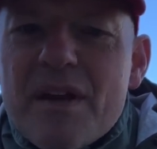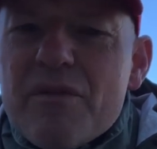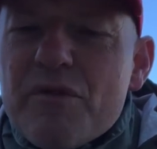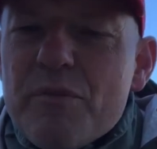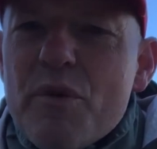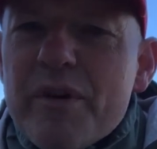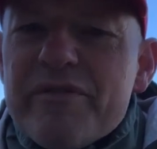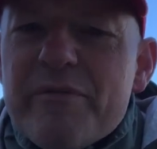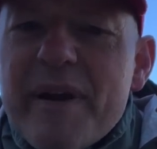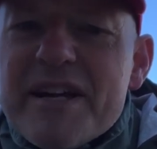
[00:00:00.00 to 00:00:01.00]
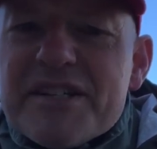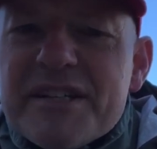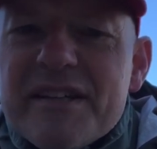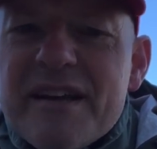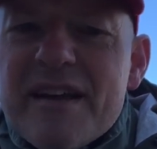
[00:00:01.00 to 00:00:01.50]
For more
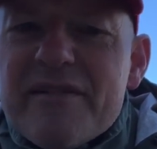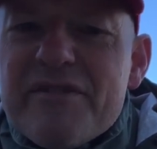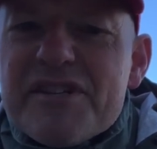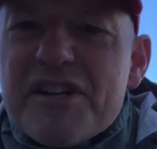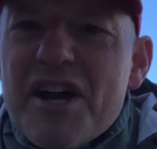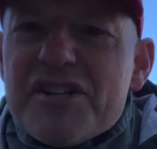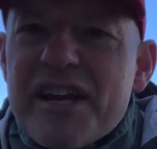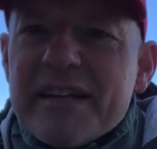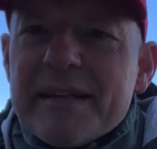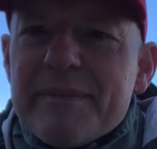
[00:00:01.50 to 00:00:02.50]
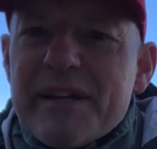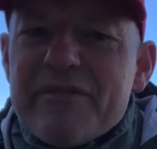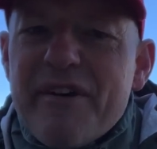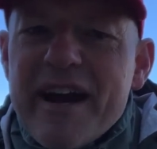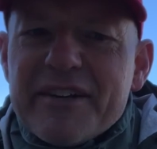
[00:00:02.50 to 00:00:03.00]
information, visit us at
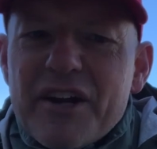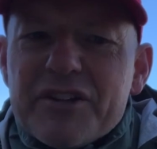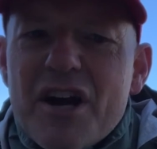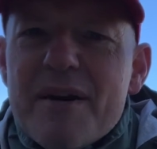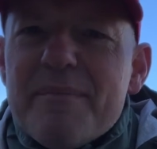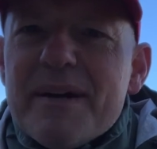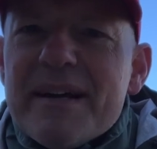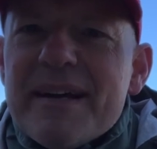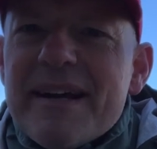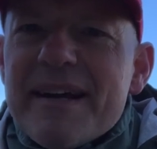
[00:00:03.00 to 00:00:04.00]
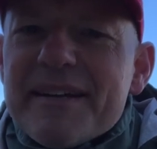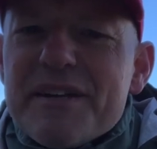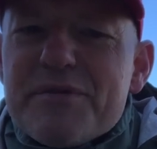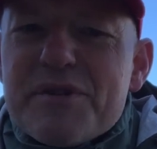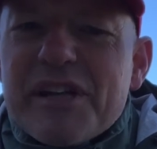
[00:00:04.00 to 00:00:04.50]
libertyfrac.com.
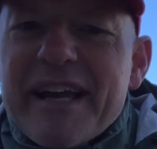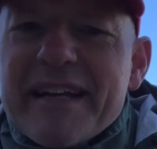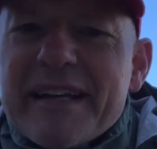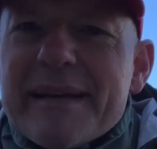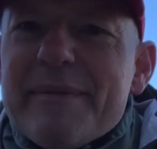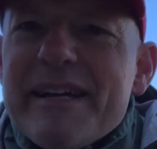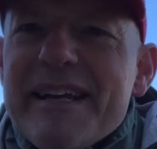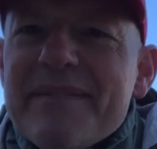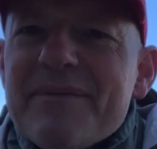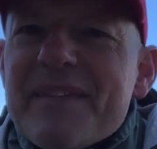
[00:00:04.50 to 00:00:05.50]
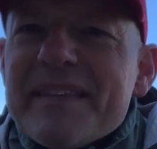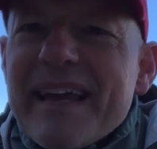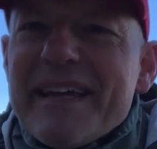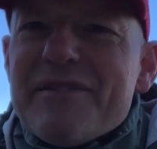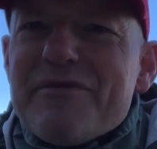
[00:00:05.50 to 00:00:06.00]
This was Lane at Liberty.
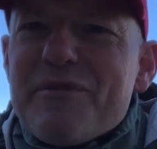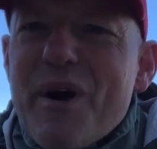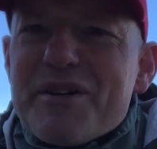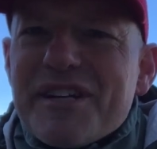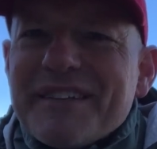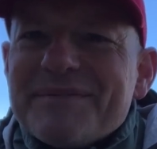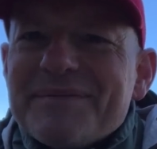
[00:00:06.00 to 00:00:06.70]
Thank you for watching.